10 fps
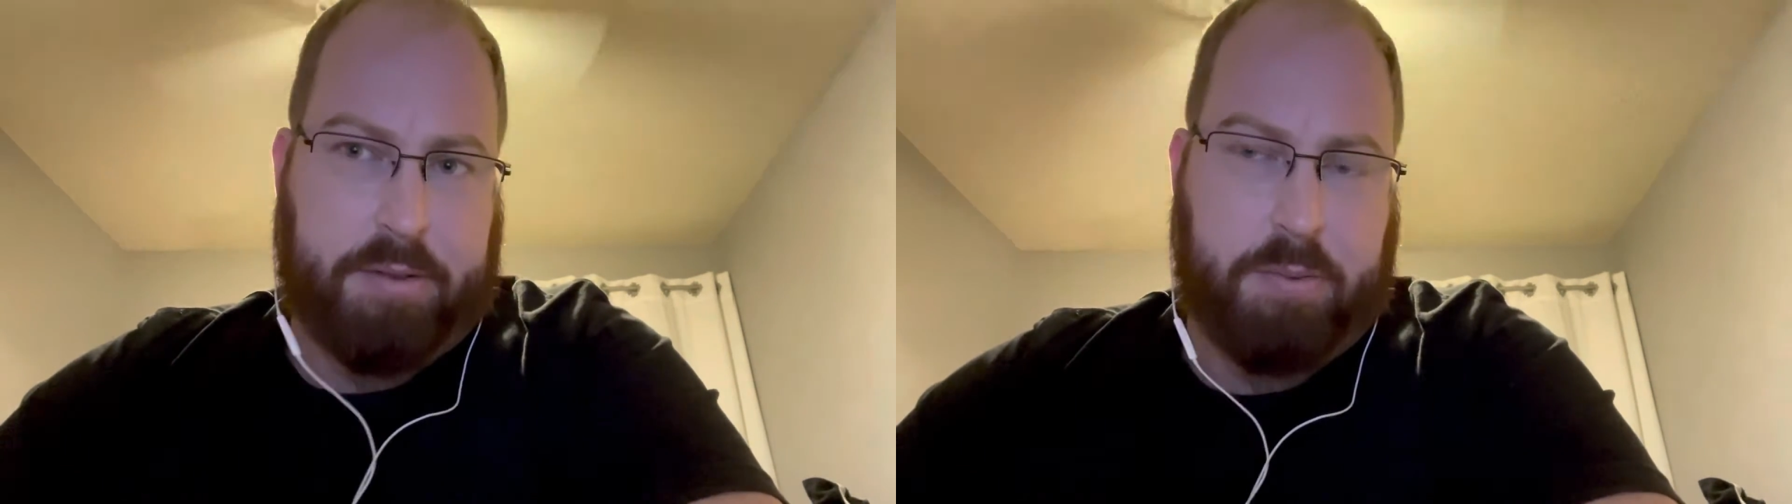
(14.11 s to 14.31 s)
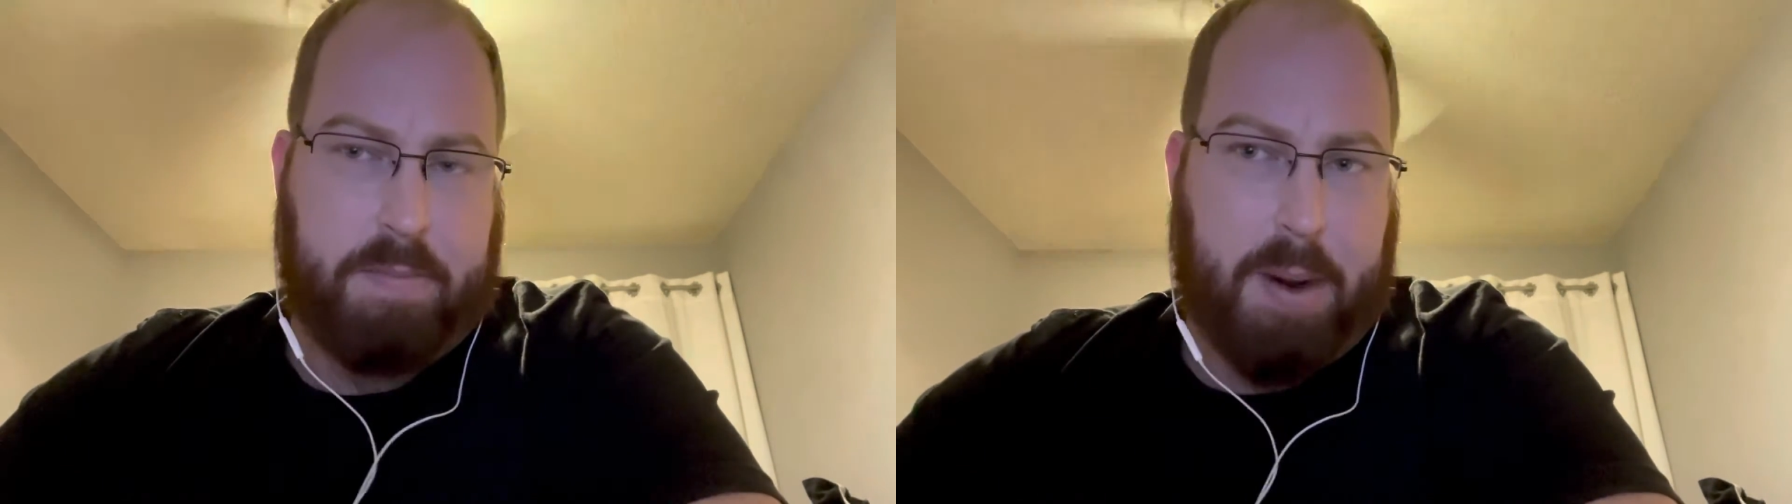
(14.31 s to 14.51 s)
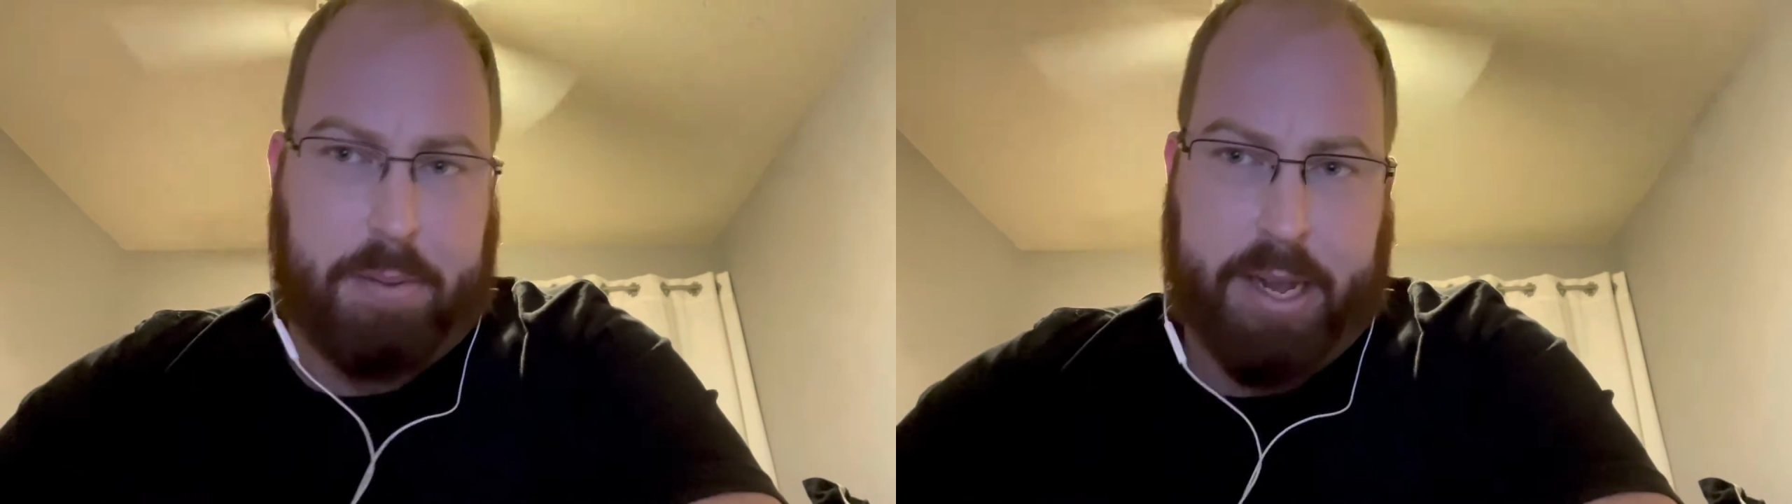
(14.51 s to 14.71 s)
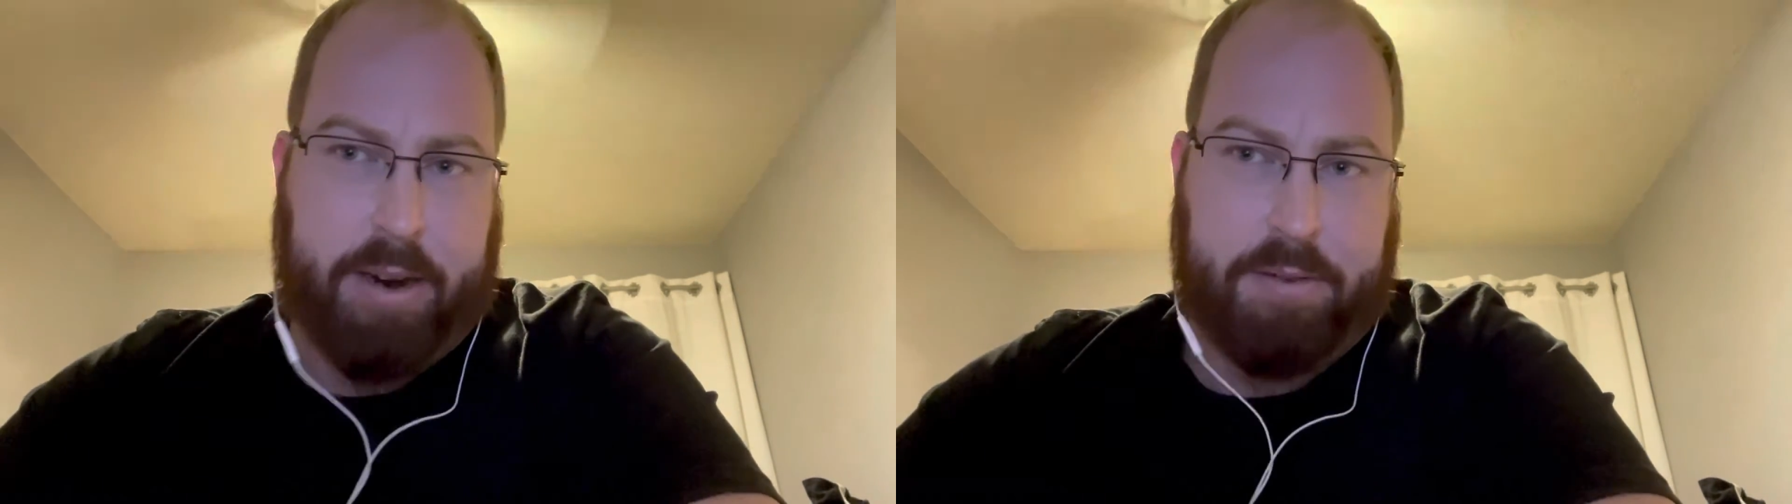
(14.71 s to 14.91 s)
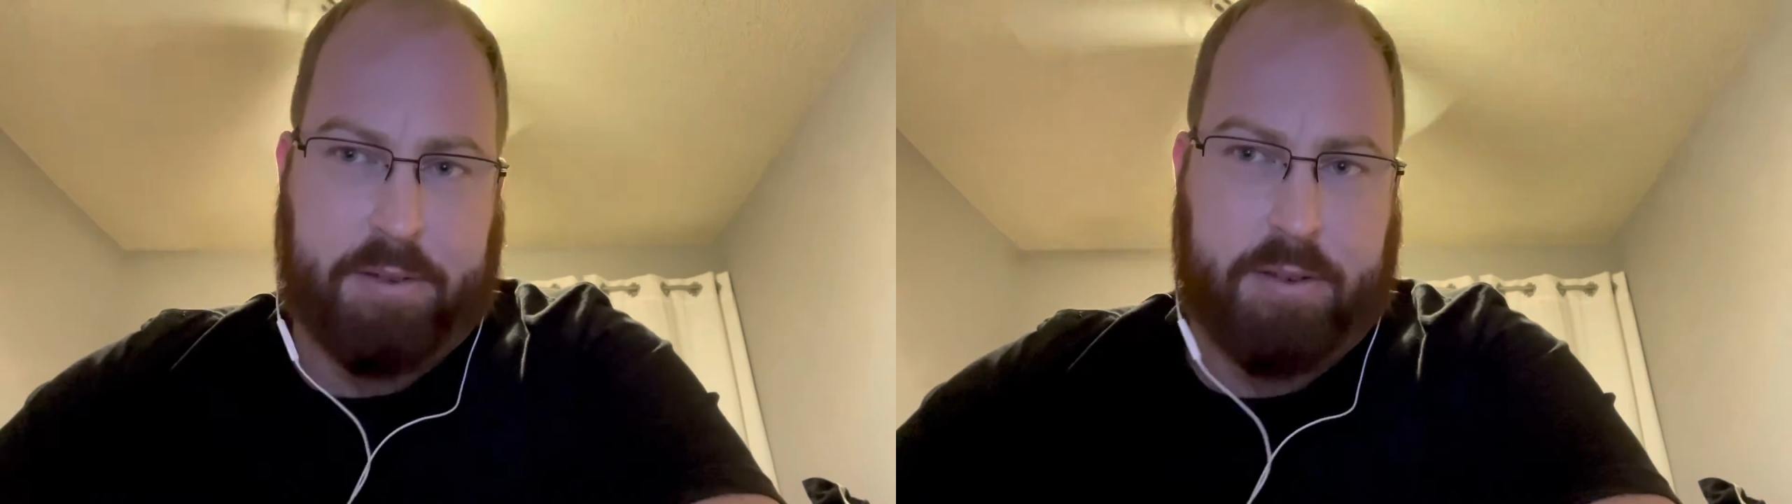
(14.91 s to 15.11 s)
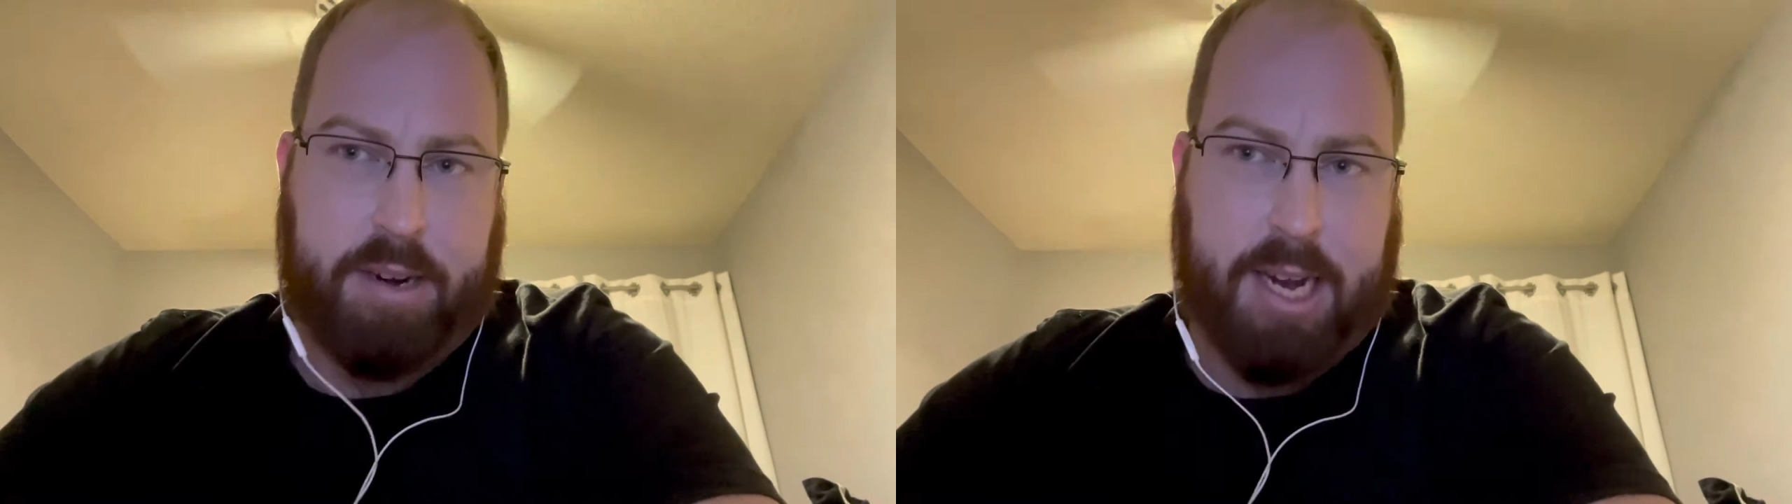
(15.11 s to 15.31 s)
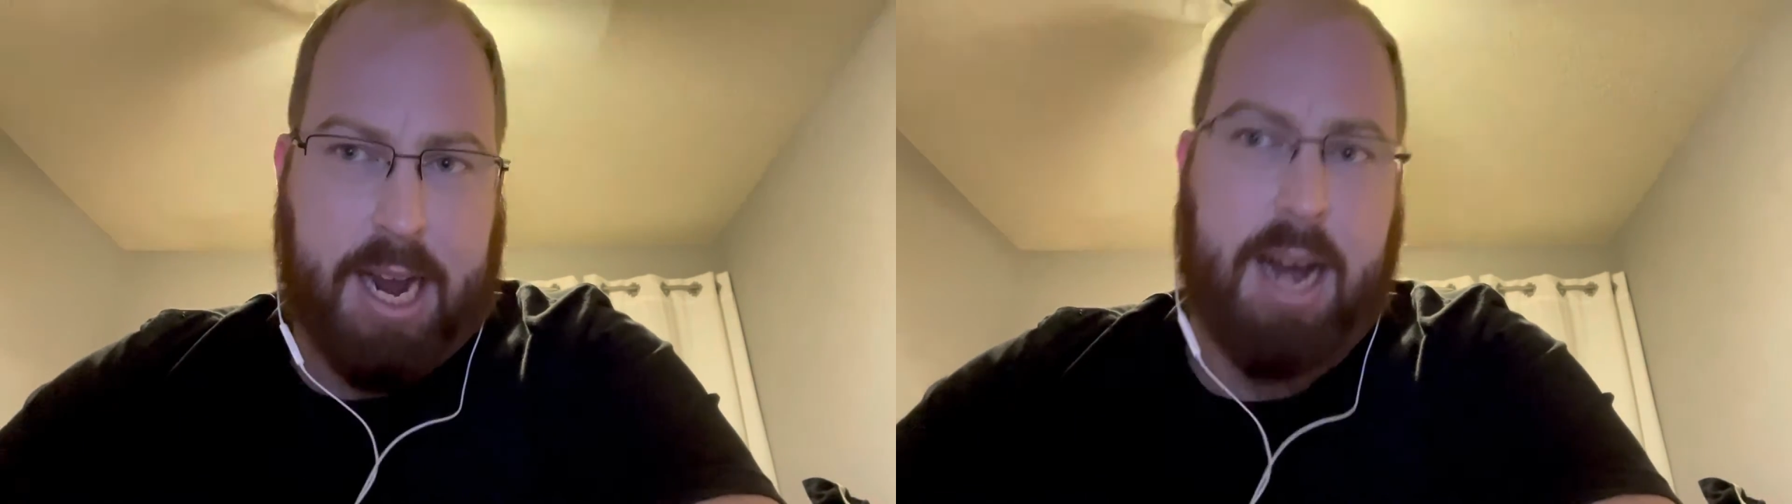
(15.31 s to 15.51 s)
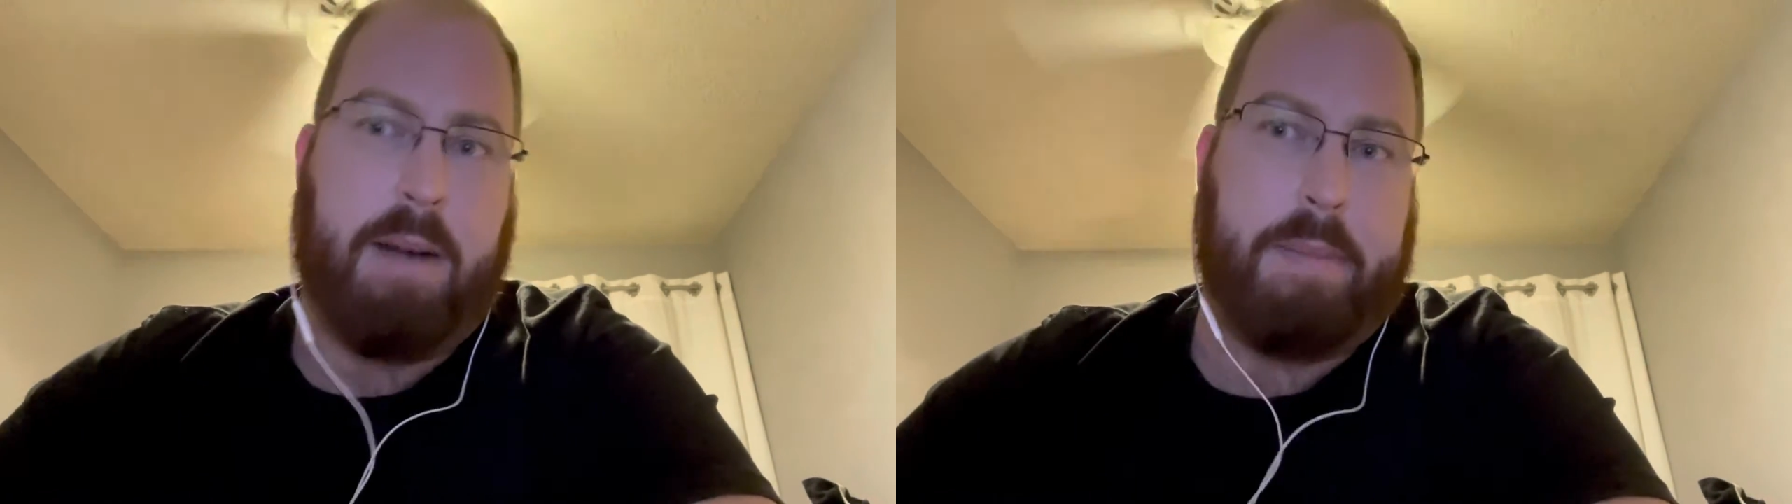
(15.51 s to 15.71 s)
when my players are in a
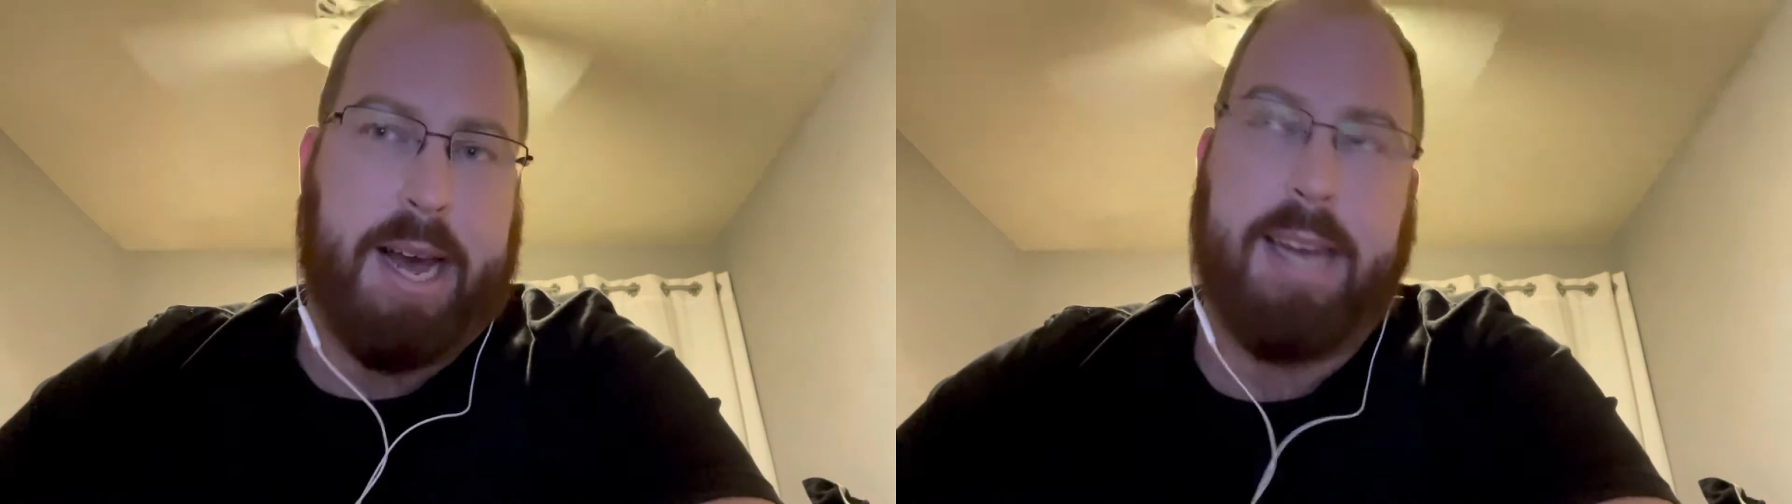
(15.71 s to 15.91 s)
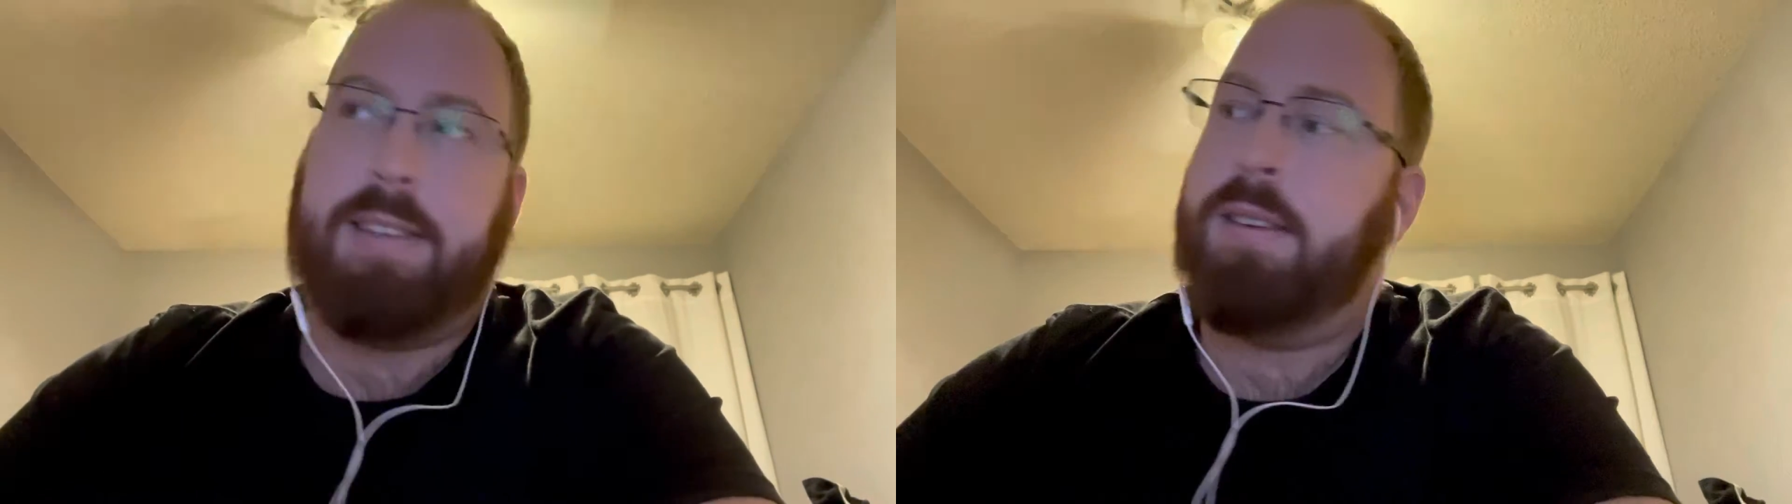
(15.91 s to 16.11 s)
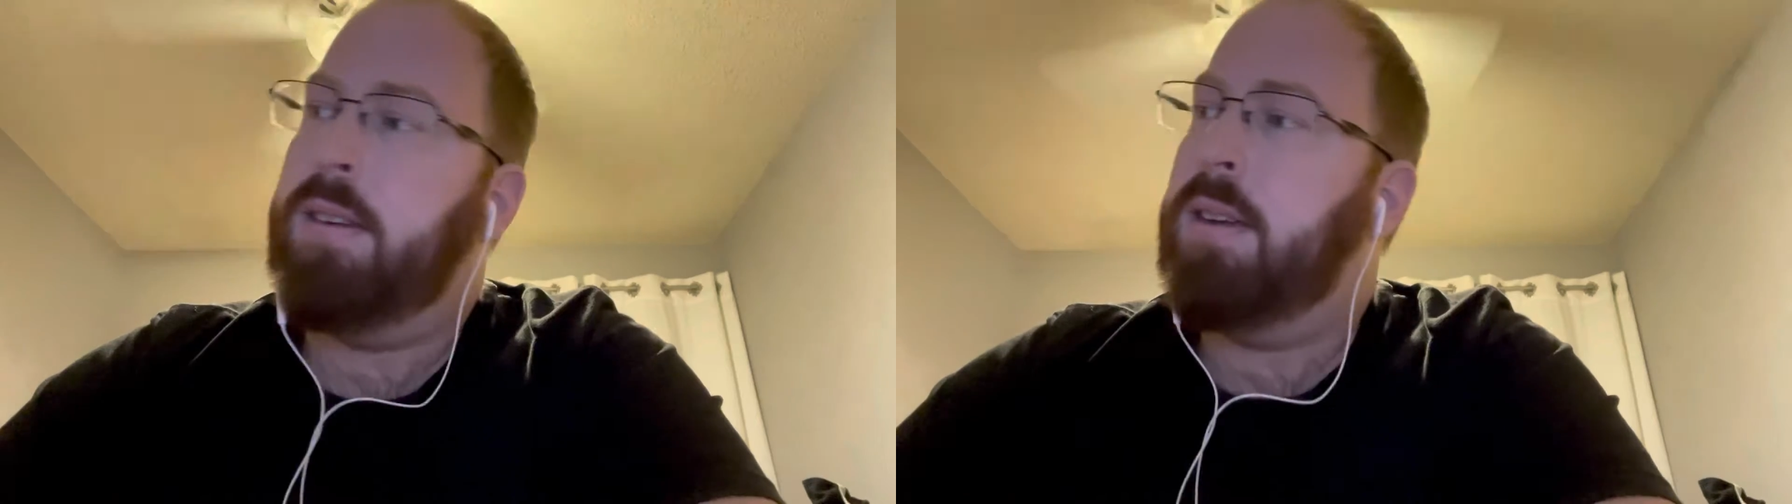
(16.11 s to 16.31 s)
combat,